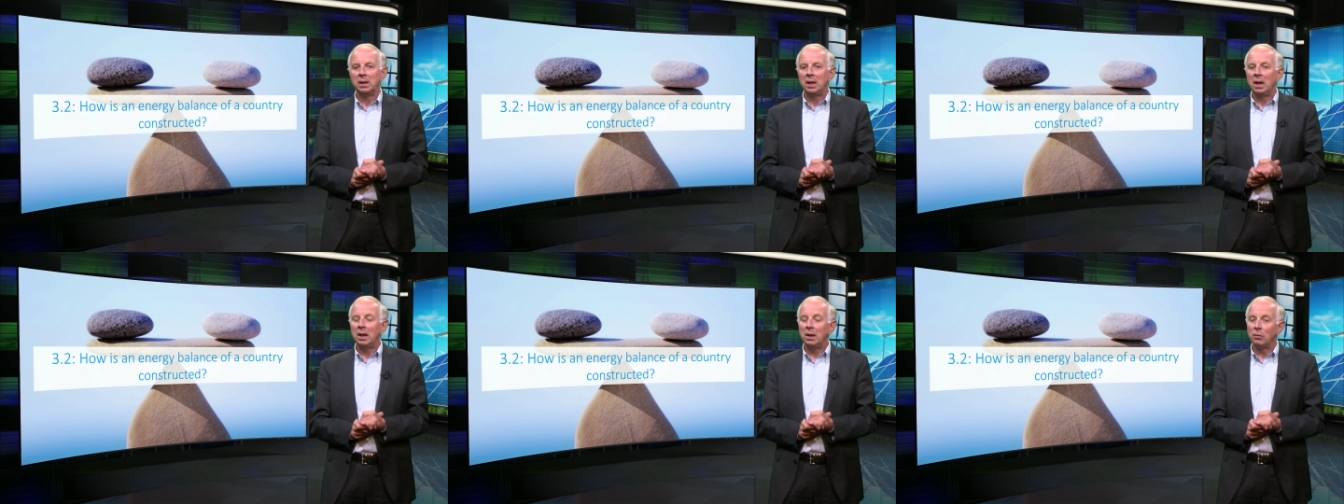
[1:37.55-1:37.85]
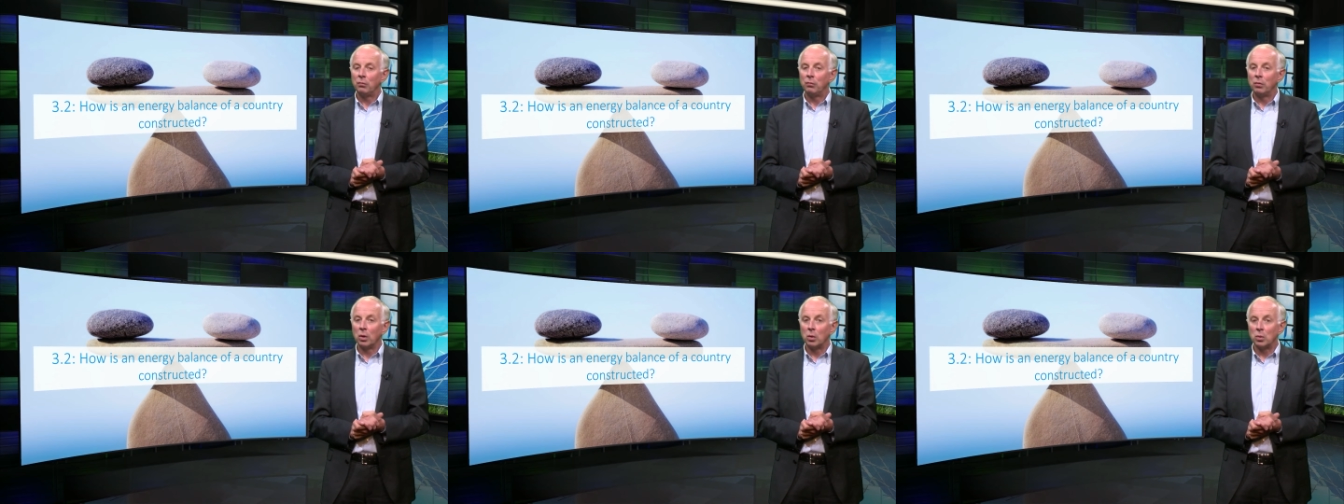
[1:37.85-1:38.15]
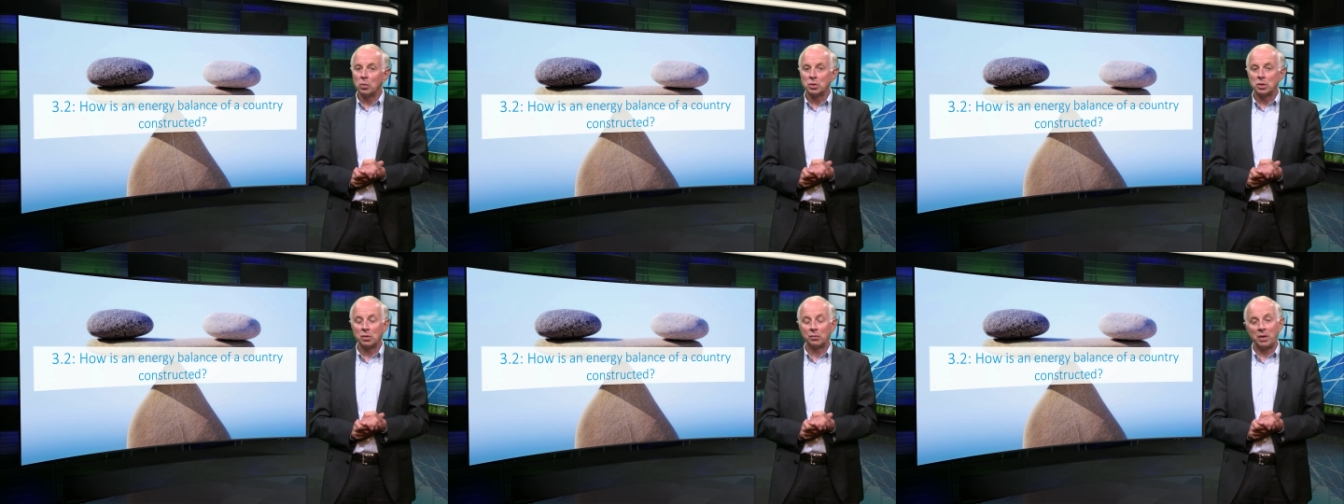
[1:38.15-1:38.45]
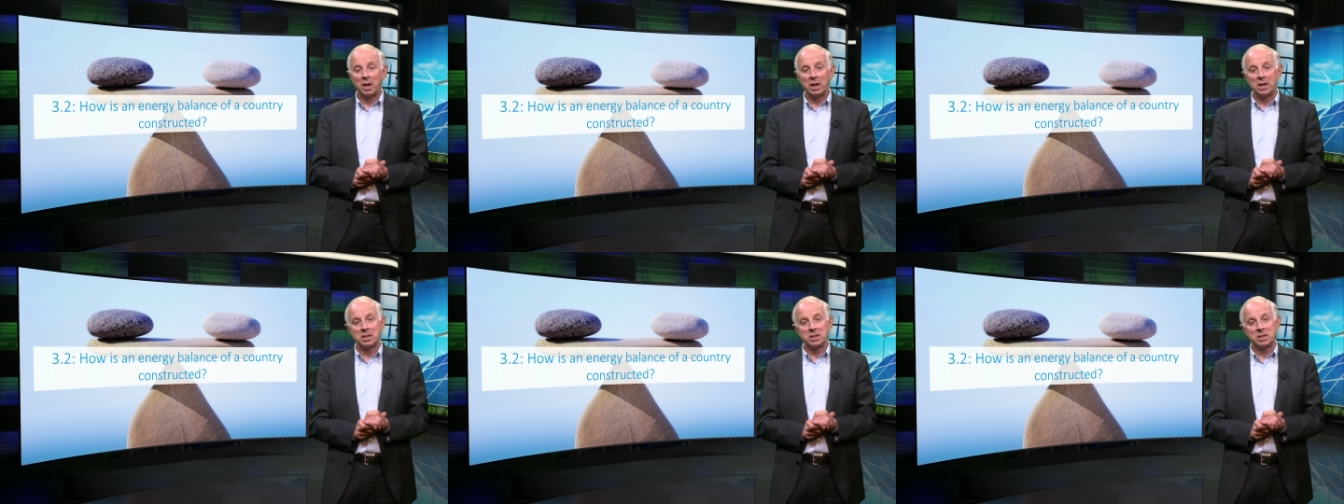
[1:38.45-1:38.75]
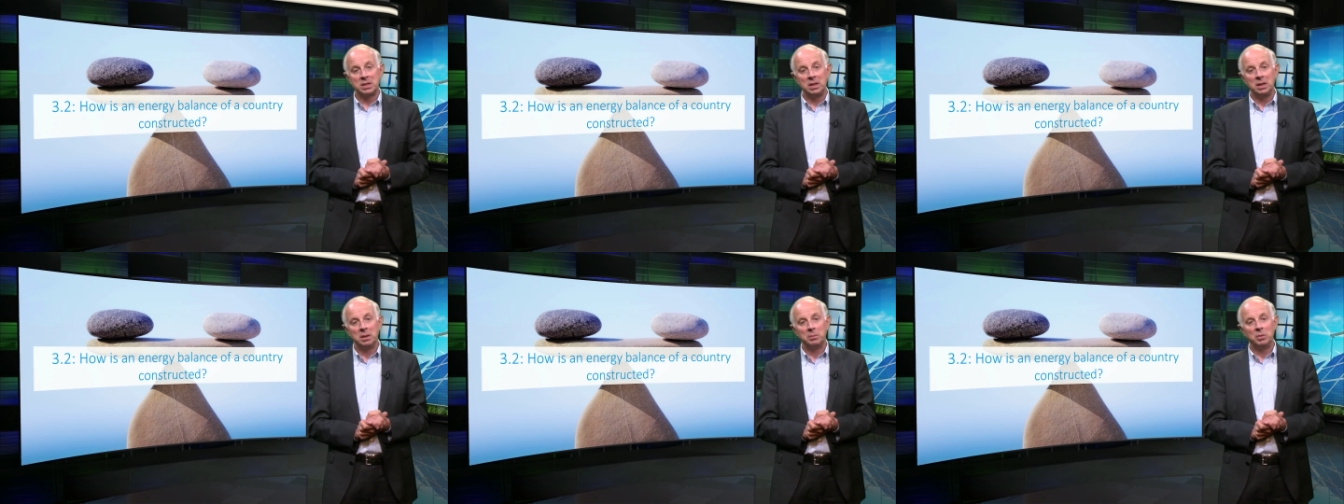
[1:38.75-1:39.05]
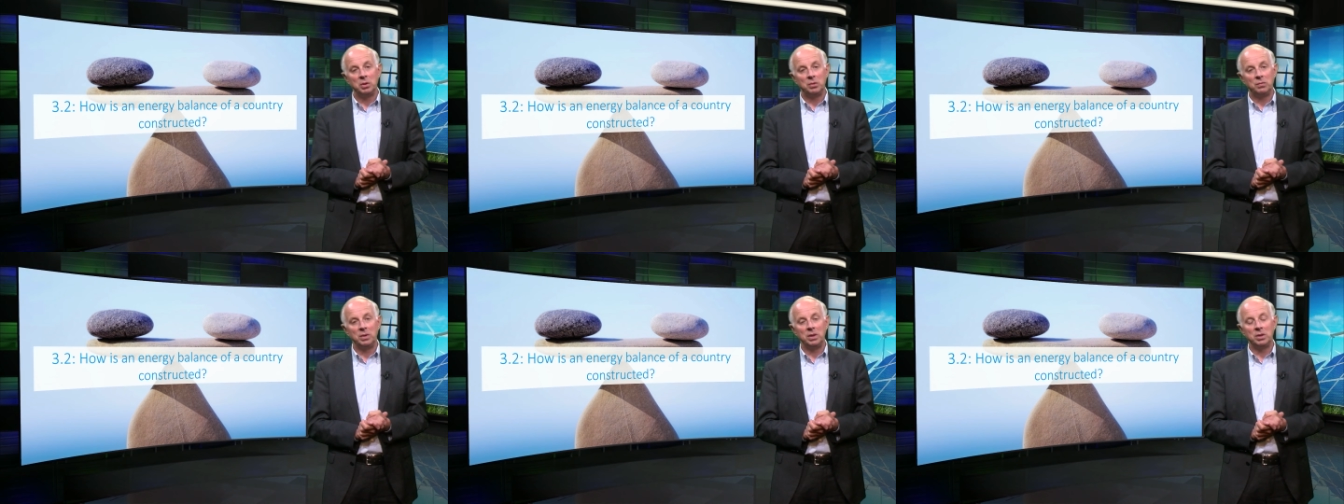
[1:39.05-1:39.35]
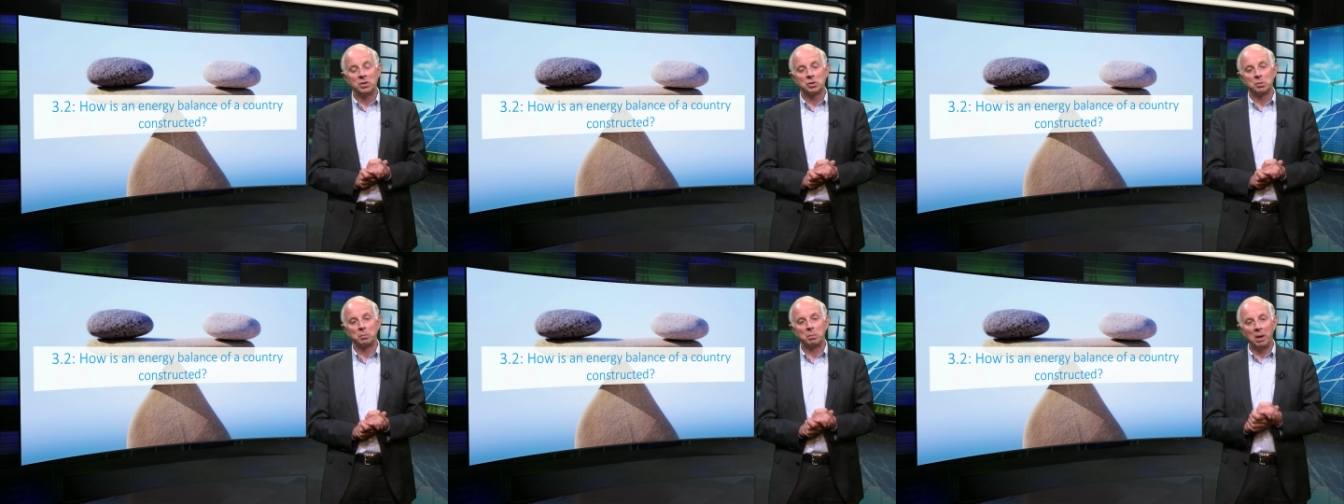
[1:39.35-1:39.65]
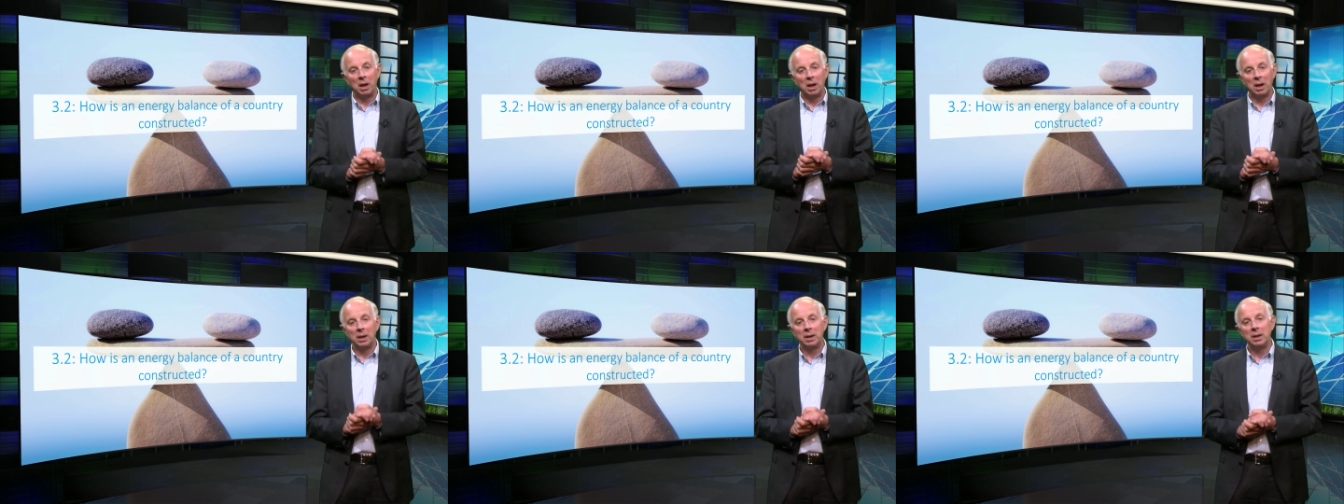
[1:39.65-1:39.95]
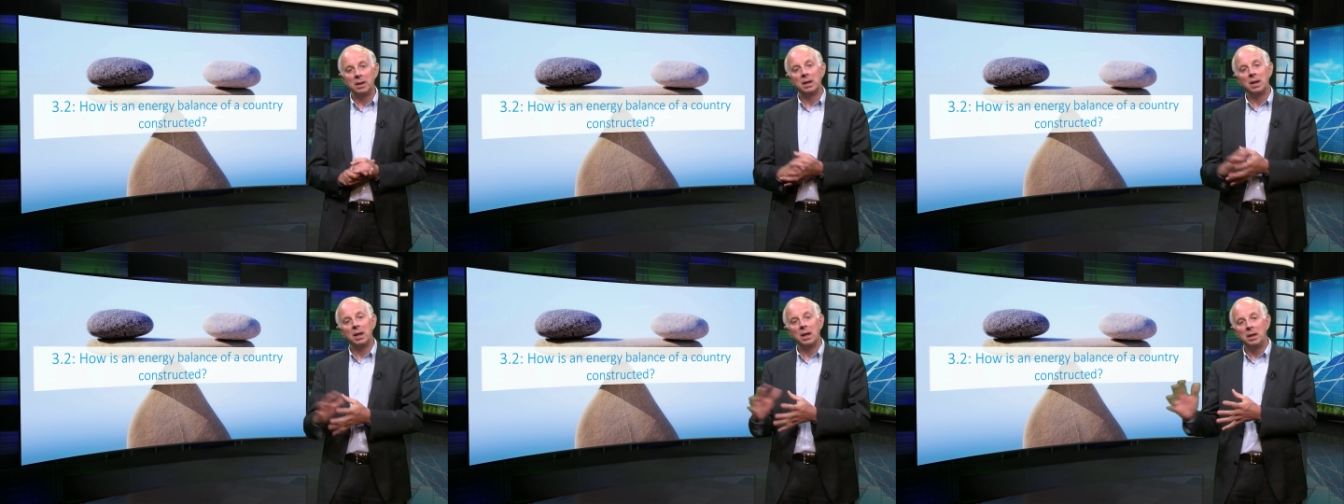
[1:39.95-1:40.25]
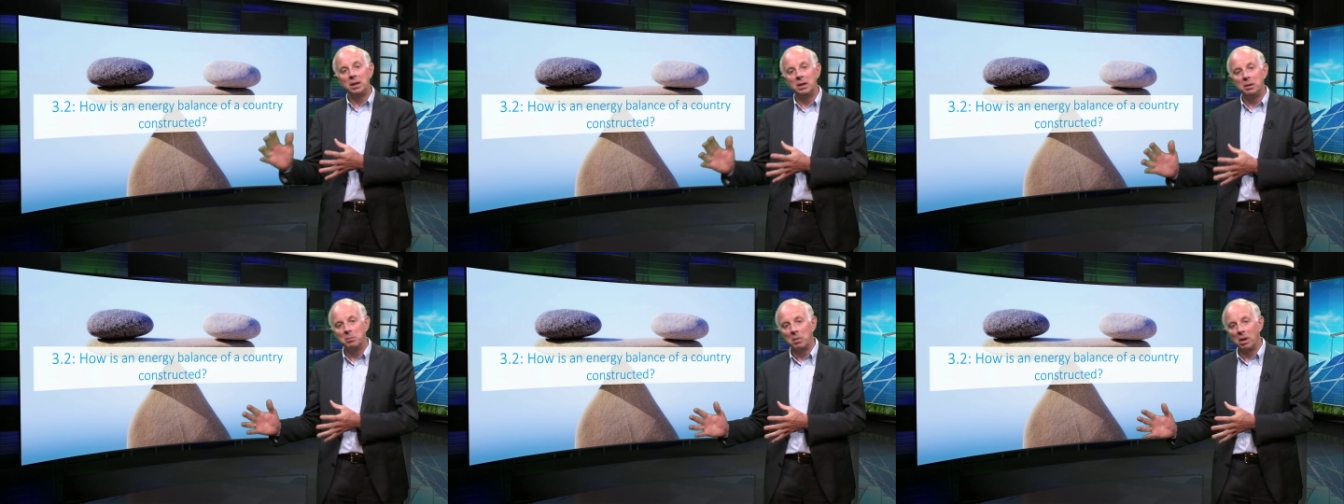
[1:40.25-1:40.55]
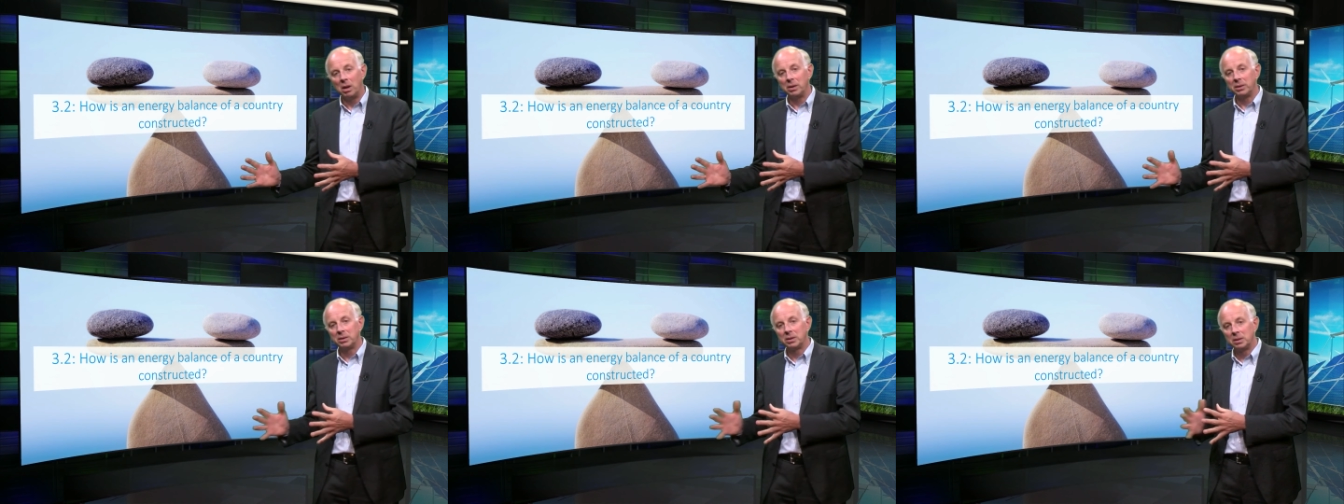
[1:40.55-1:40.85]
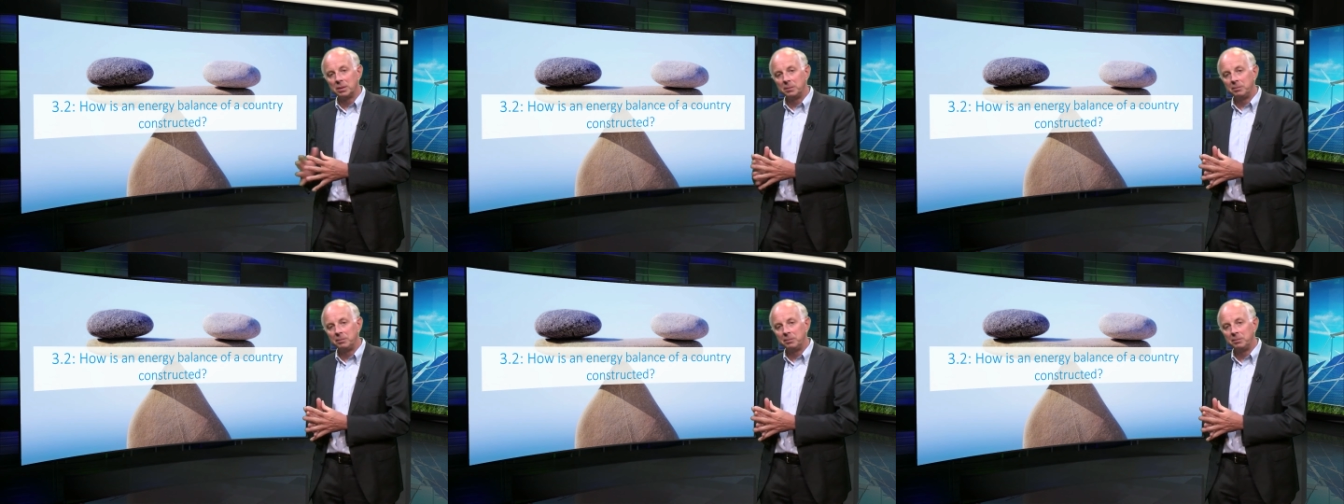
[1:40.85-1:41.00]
and the flows of energy between supply and demand.